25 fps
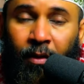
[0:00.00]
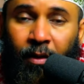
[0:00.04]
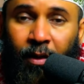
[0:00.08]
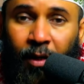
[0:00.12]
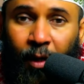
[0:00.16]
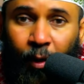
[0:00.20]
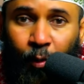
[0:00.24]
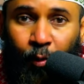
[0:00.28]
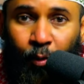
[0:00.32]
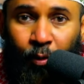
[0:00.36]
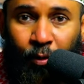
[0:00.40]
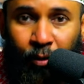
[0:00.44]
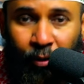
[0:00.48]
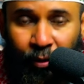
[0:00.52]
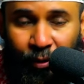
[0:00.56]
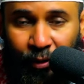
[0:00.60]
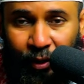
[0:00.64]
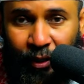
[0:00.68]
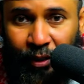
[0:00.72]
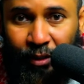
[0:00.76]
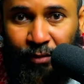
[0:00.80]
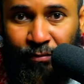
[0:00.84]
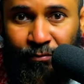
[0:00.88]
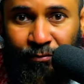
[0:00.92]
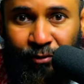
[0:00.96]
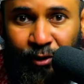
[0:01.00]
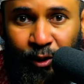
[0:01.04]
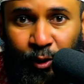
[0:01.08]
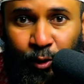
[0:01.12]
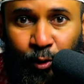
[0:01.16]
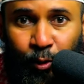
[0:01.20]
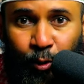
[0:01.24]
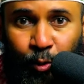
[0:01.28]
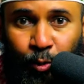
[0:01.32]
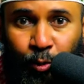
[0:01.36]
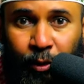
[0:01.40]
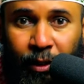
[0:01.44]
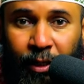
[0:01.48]
Now, this
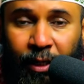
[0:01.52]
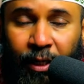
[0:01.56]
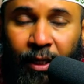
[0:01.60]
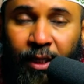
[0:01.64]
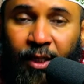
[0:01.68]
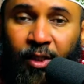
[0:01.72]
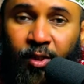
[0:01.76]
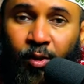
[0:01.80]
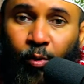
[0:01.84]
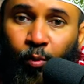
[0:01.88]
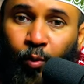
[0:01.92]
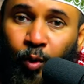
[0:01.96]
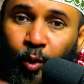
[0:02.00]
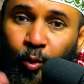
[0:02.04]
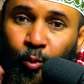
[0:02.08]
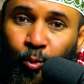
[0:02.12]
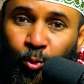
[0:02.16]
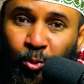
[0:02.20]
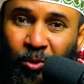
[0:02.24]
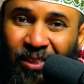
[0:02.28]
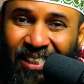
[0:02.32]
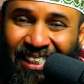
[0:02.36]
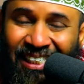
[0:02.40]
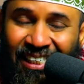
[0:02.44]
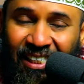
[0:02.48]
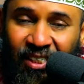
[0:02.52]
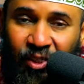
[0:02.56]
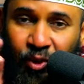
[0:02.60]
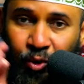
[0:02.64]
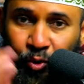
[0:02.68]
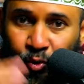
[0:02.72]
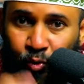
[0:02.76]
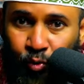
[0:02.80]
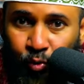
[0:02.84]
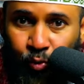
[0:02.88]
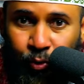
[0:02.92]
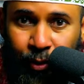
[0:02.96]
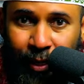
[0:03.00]
video today is the one who is
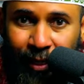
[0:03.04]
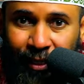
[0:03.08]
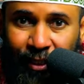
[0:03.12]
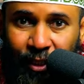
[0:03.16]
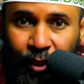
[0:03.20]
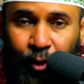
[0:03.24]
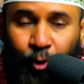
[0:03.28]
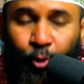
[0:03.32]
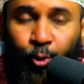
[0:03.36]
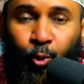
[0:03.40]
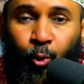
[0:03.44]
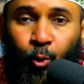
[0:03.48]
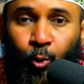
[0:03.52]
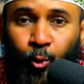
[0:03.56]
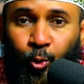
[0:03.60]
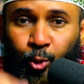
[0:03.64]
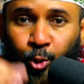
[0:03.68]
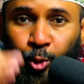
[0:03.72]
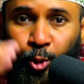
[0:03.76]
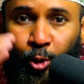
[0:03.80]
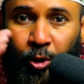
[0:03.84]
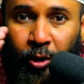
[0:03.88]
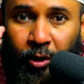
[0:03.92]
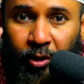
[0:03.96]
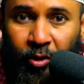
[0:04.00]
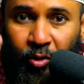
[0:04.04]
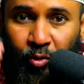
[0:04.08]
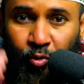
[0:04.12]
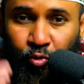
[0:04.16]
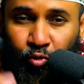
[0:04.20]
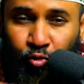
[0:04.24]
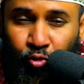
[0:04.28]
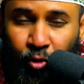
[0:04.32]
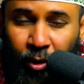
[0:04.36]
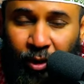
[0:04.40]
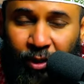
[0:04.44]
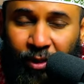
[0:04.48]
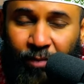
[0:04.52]
distressed, totally
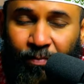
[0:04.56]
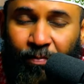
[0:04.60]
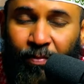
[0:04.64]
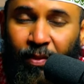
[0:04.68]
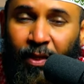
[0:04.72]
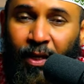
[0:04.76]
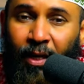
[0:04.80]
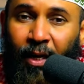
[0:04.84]
distressed,